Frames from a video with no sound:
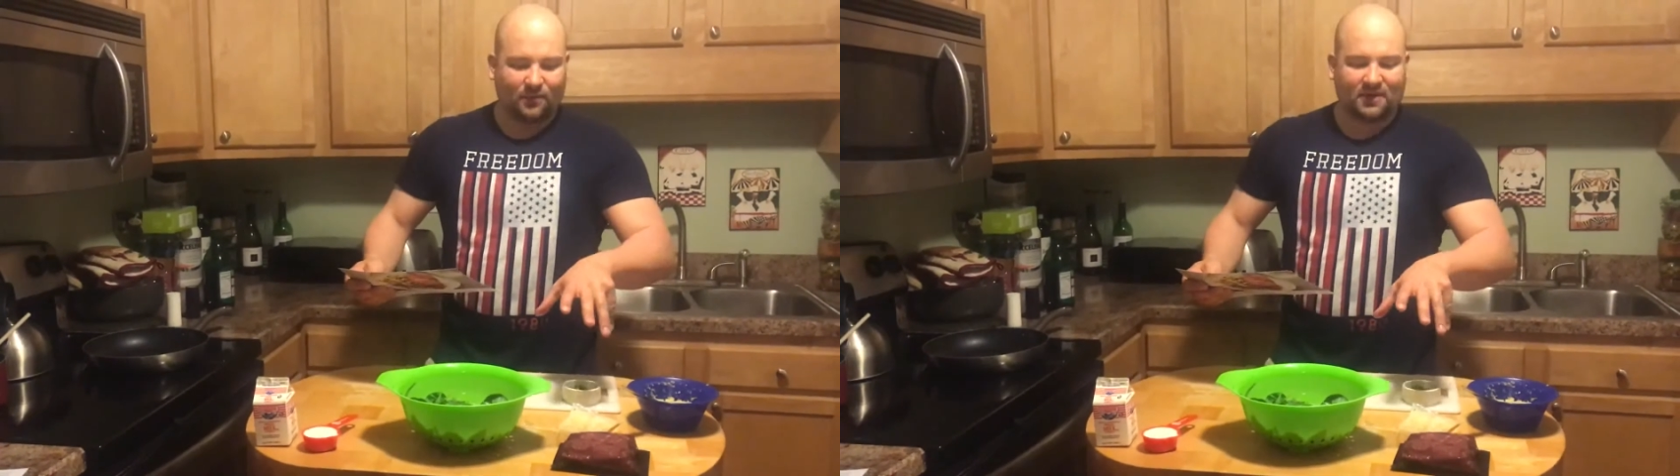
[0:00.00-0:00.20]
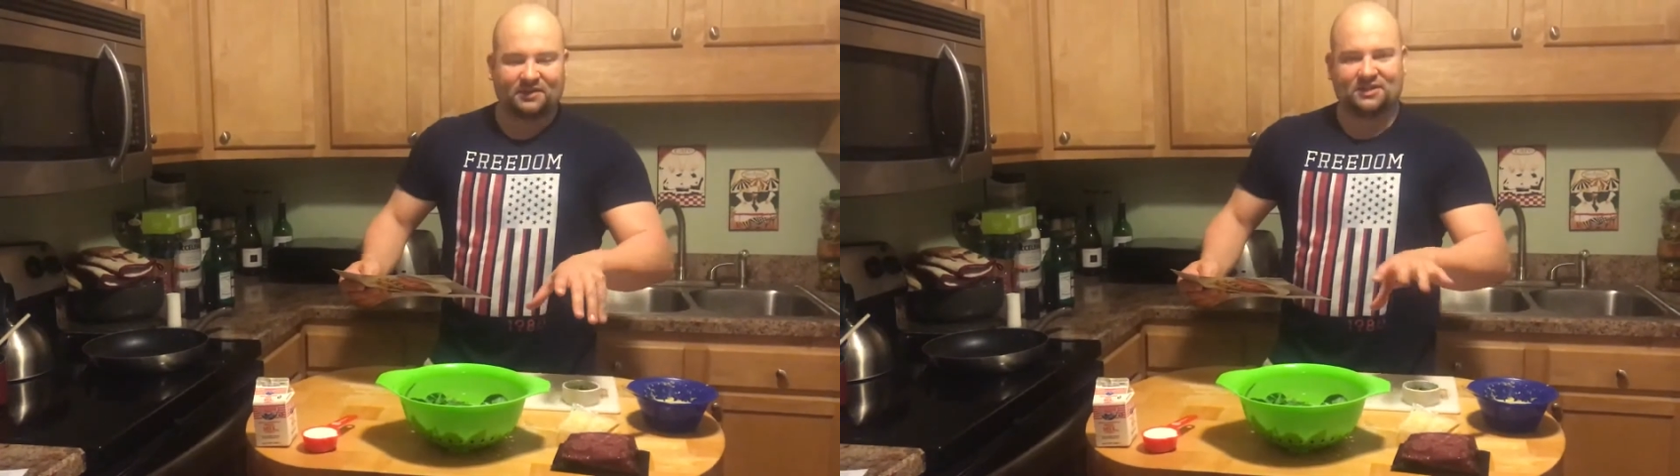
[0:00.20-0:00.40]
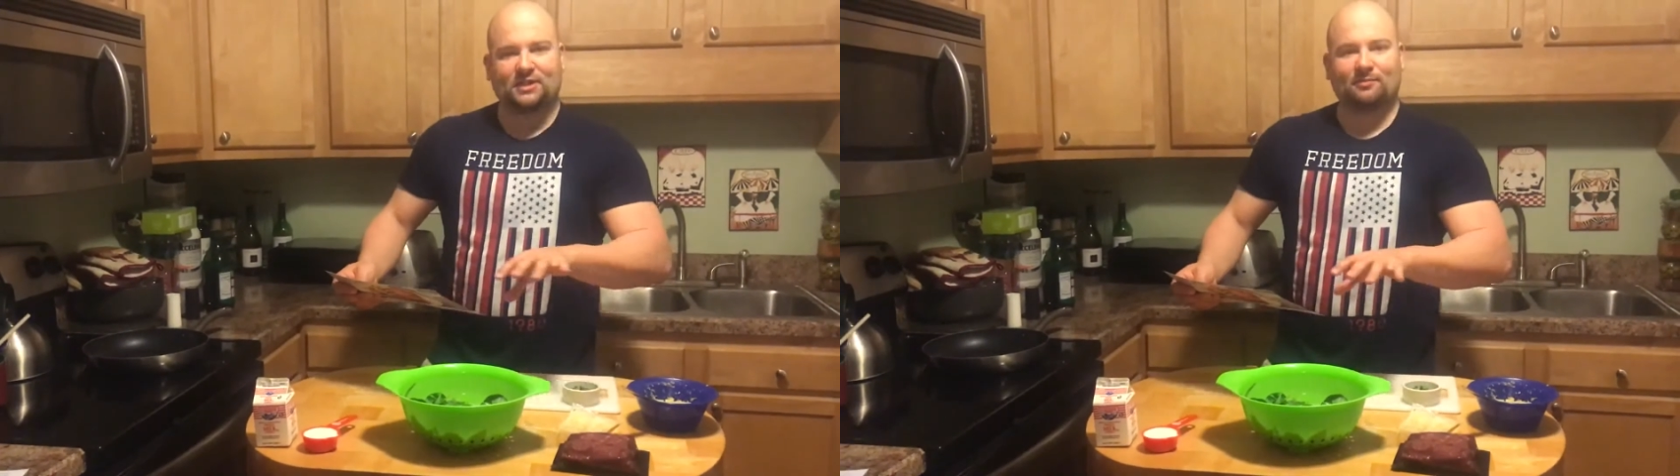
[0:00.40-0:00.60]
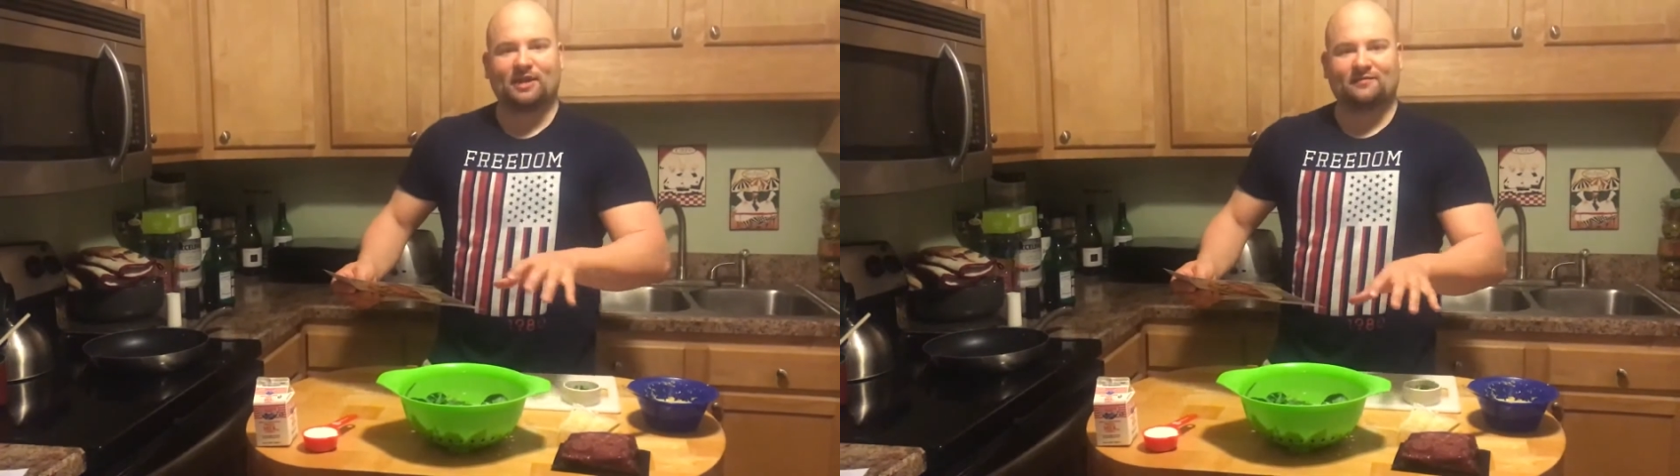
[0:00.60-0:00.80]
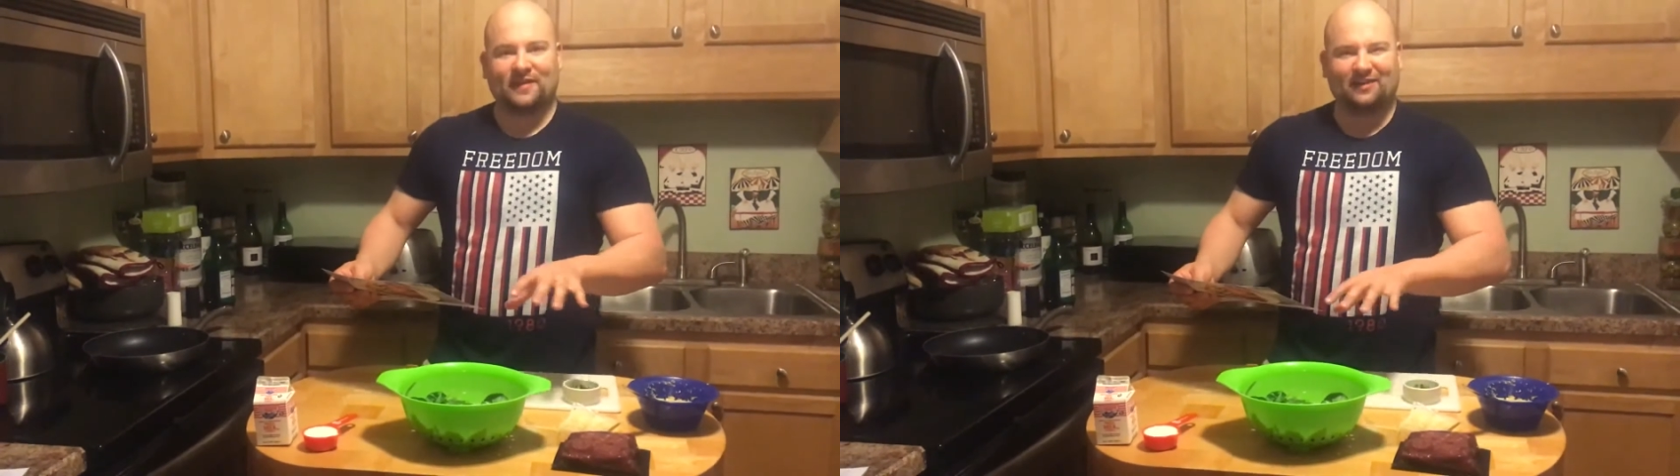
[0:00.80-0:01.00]
we're going to sear
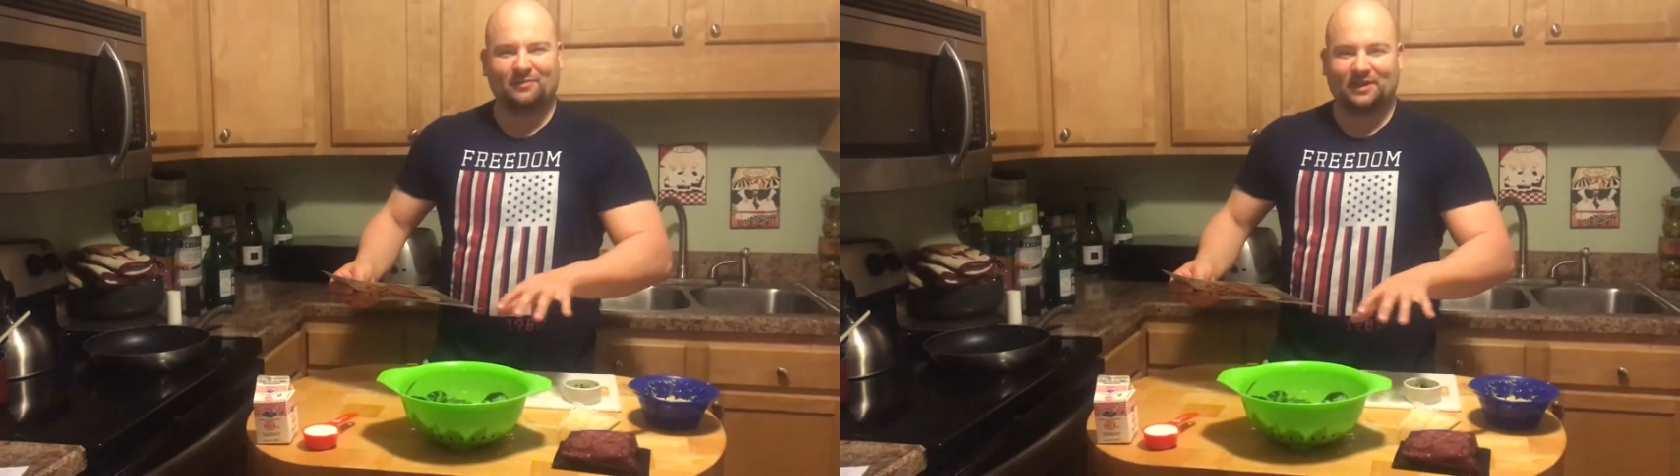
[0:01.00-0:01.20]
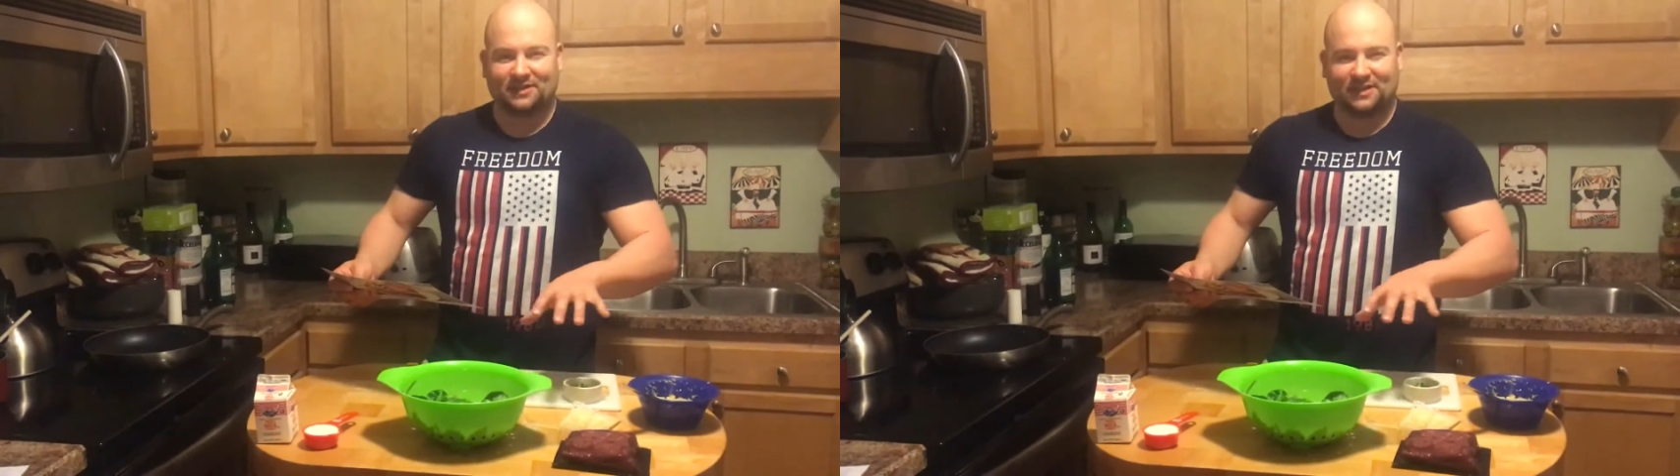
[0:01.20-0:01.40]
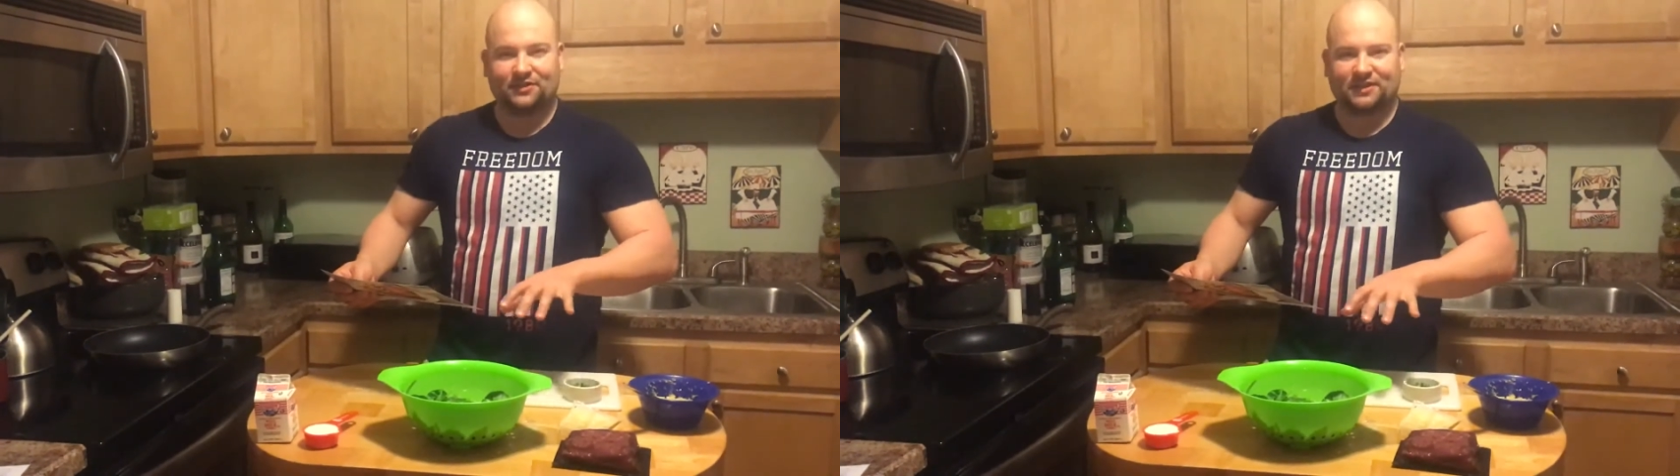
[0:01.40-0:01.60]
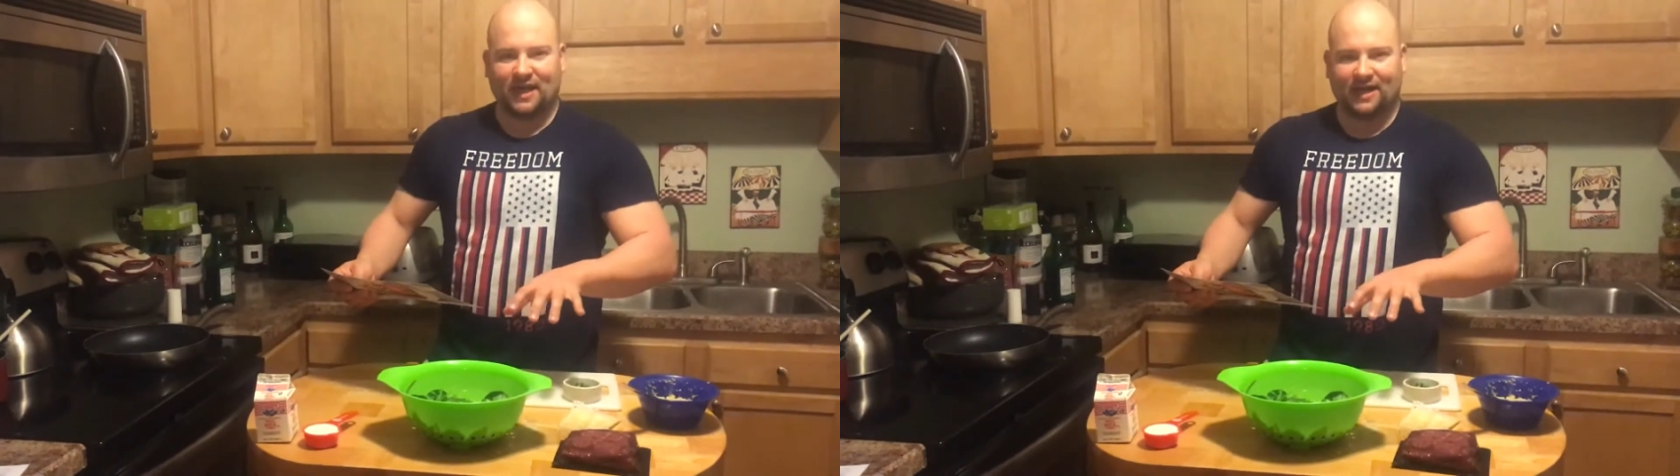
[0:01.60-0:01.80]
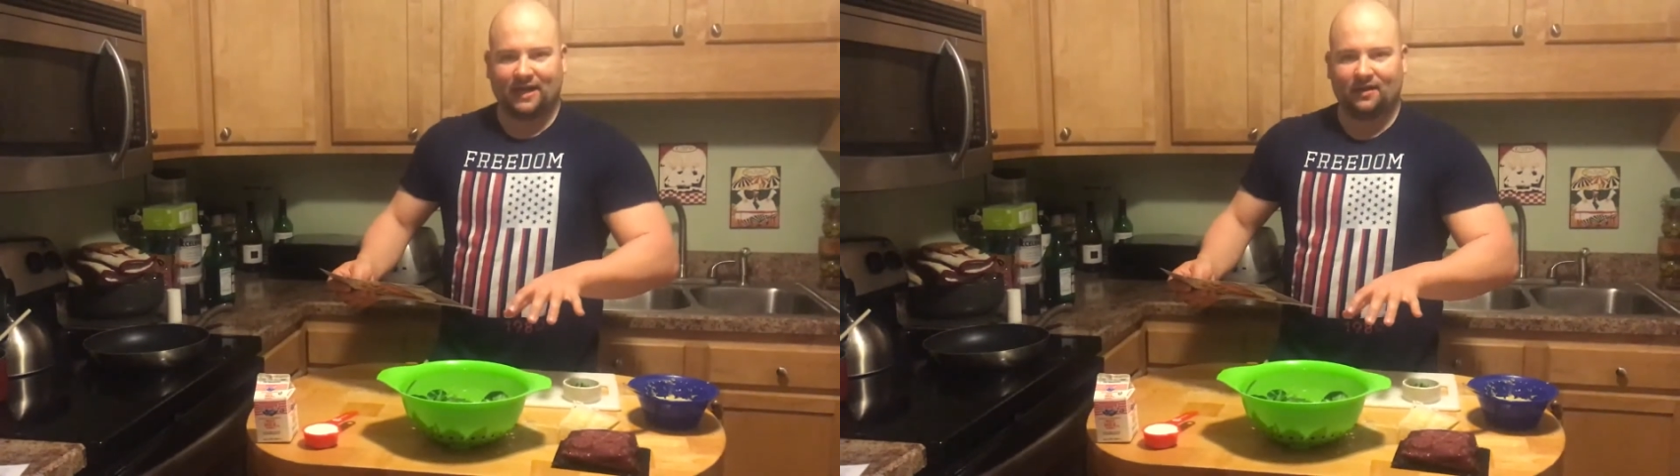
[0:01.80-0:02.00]
about 5 minutes each
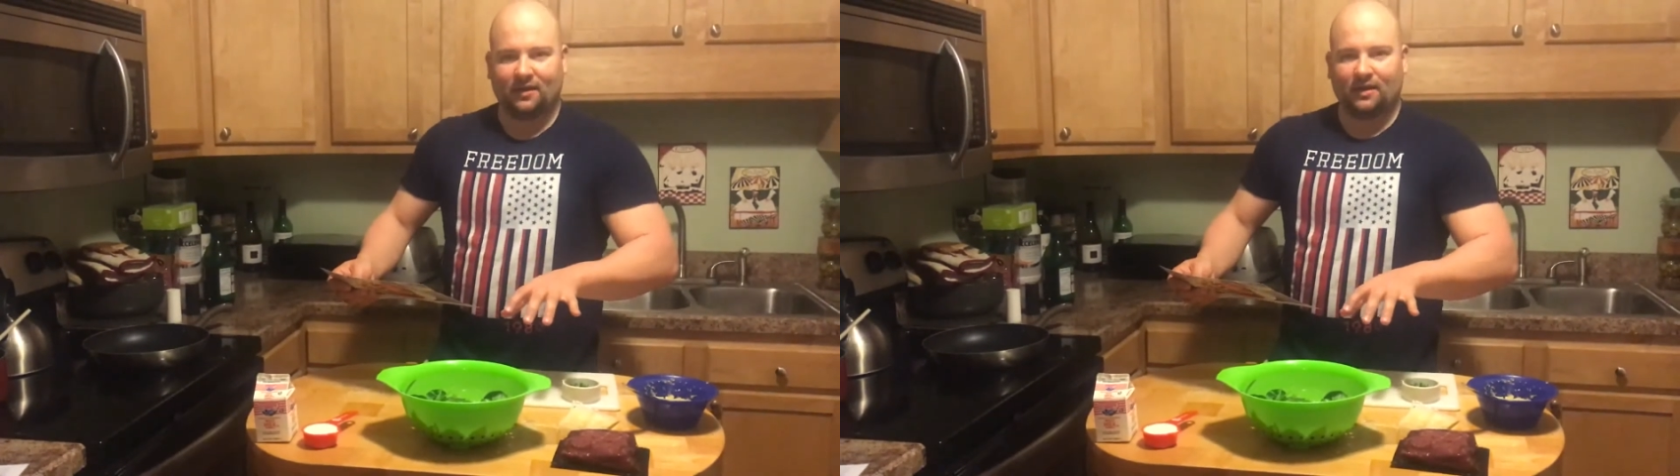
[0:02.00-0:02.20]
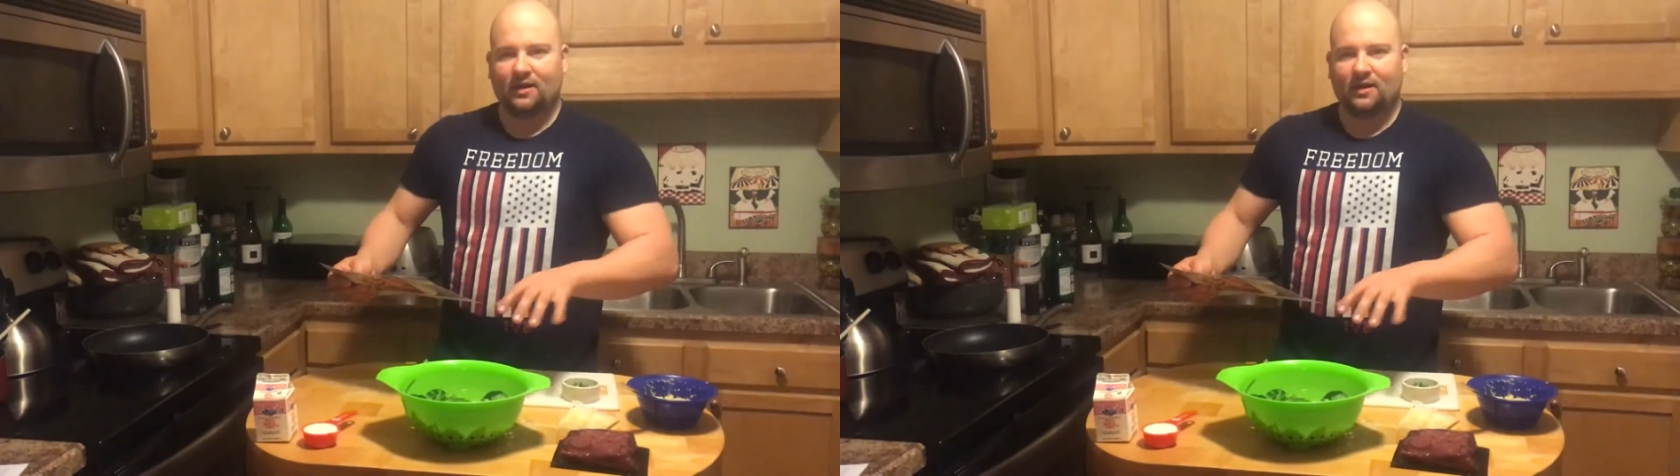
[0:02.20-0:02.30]
side.